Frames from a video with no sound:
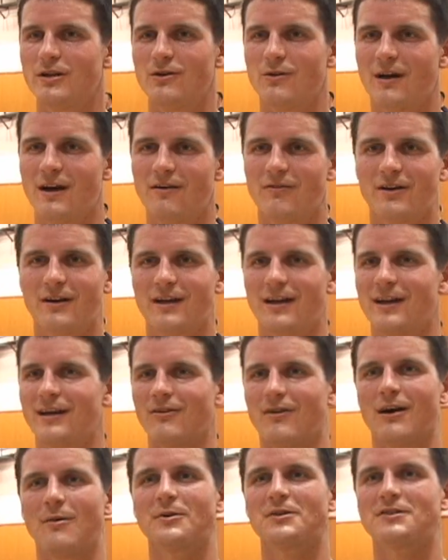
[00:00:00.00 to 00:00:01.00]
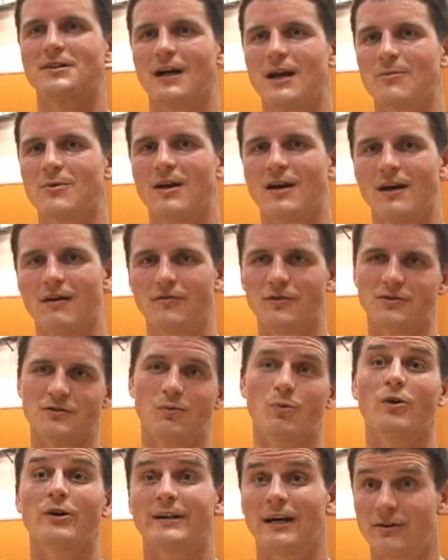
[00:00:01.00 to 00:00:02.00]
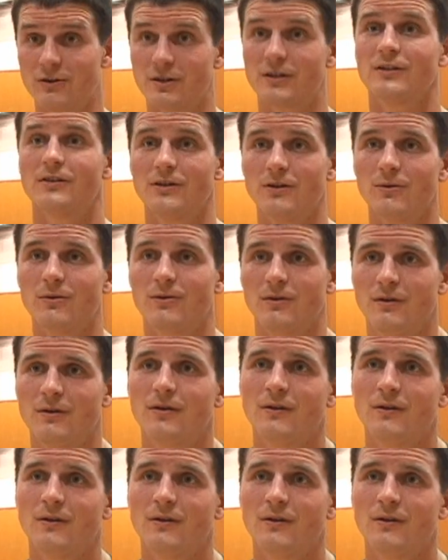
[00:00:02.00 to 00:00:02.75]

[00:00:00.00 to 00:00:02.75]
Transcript: of what you have on hand or how much time you have, there's a workout you can do.